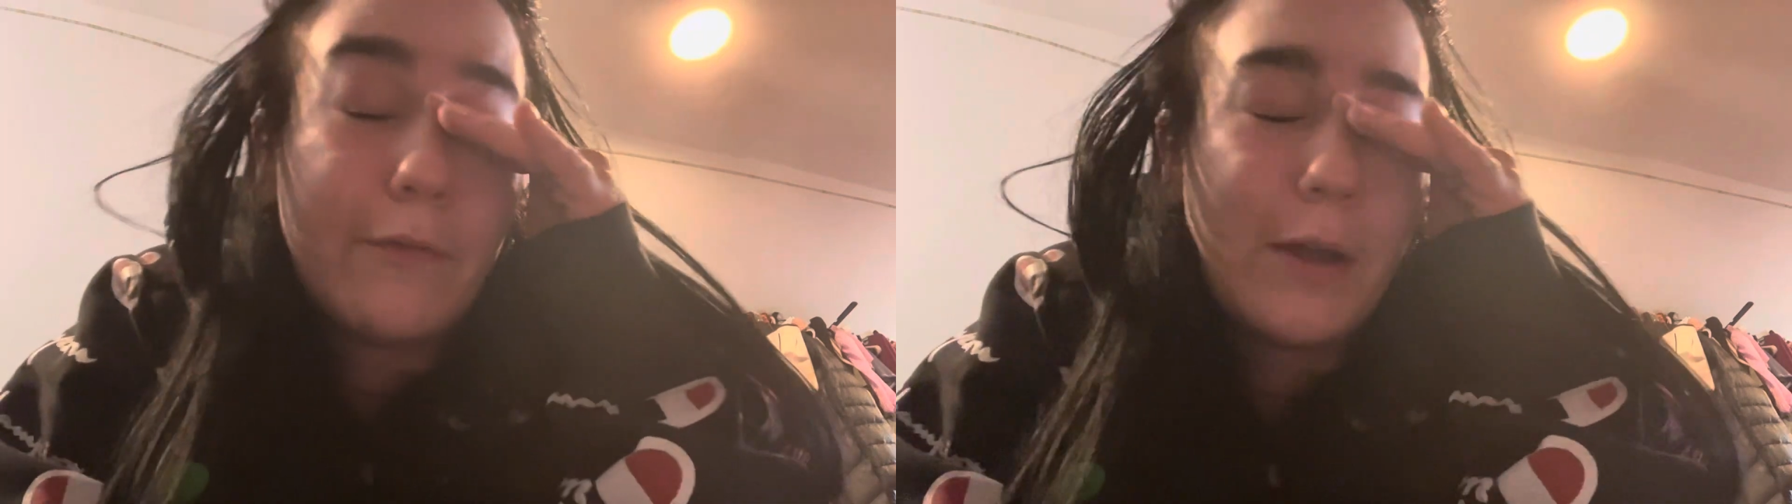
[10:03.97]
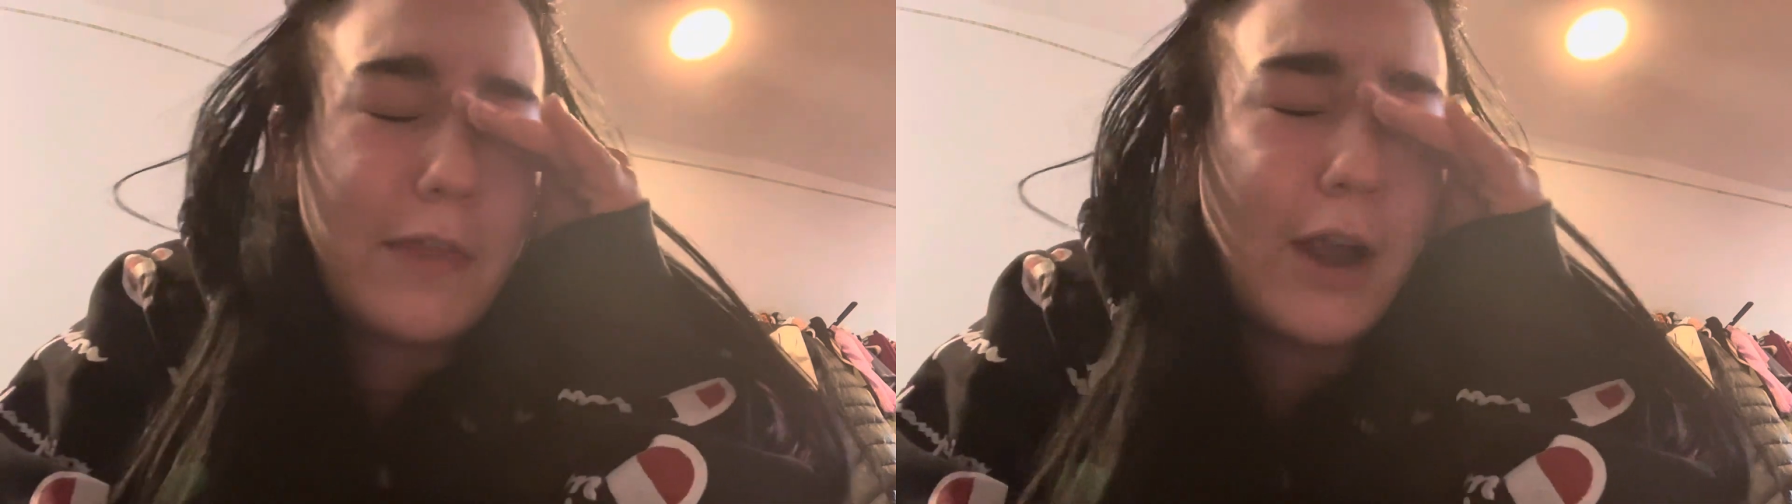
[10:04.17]

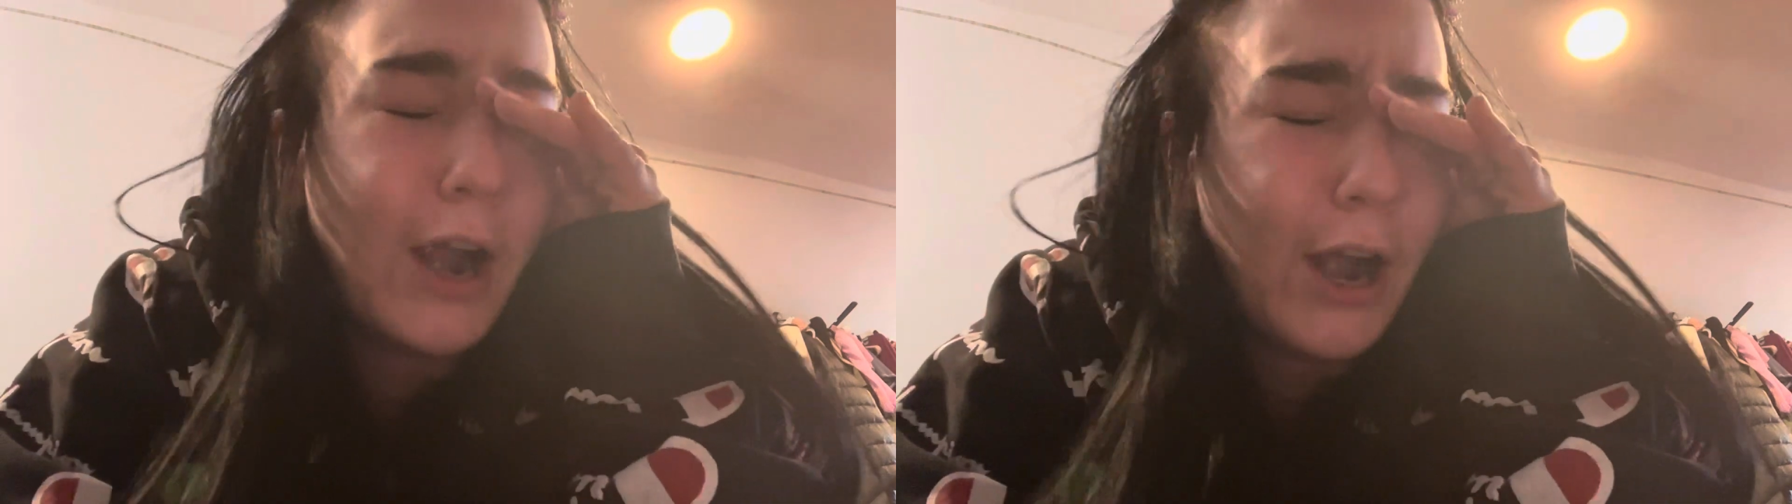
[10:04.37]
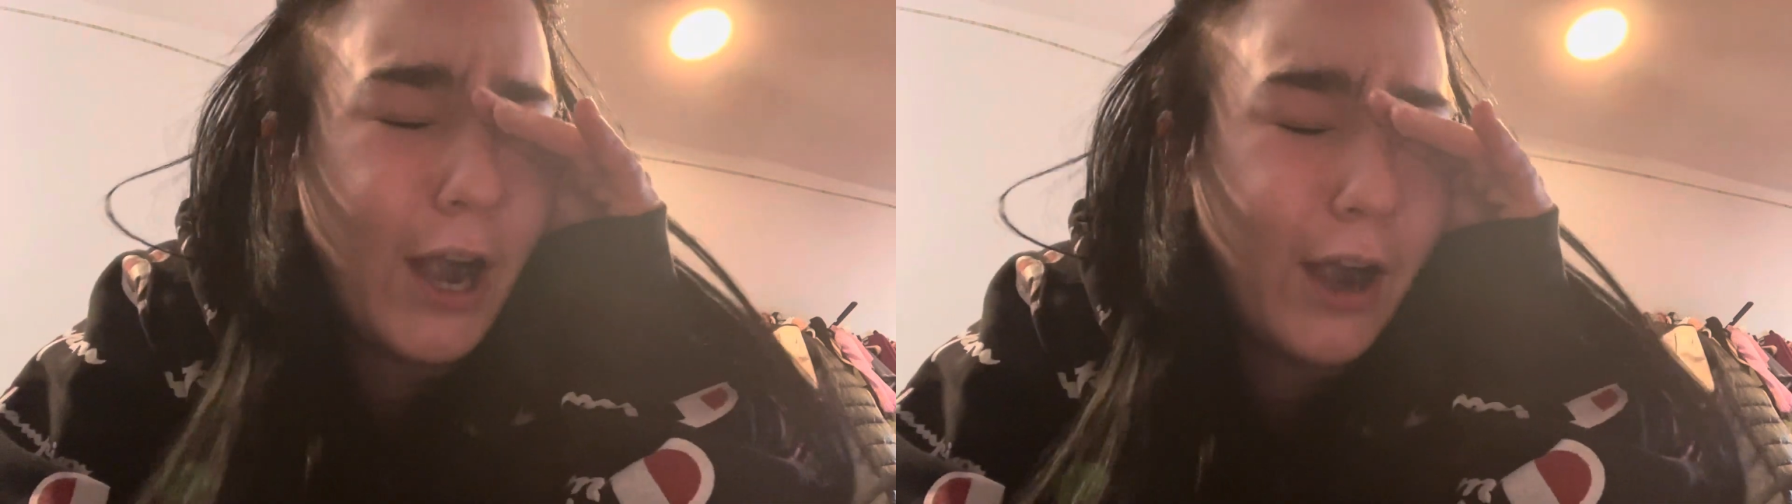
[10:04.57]
with
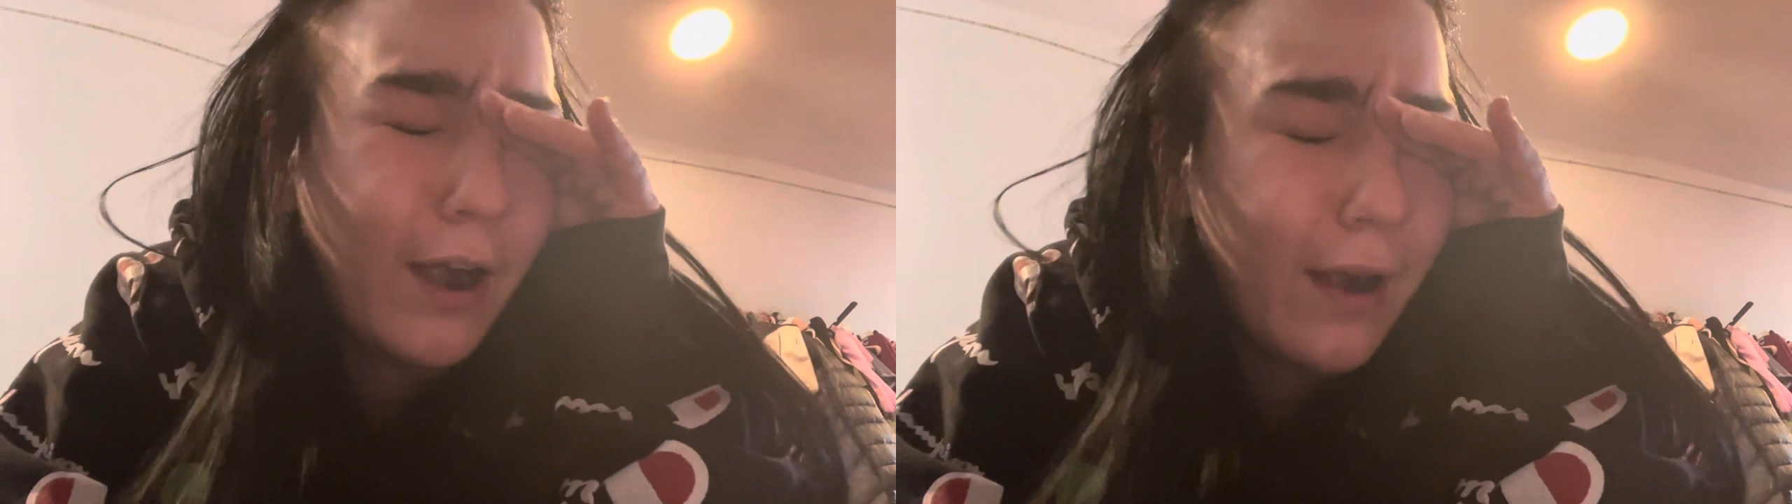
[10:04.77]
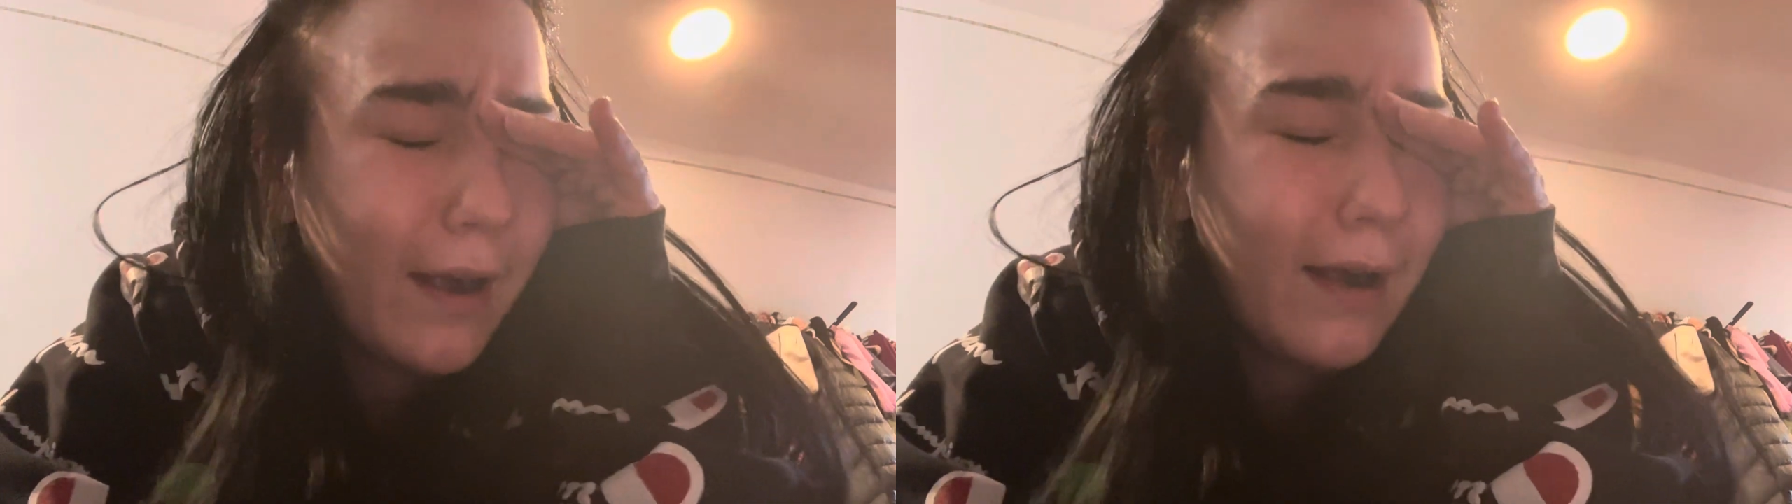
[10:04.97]
her.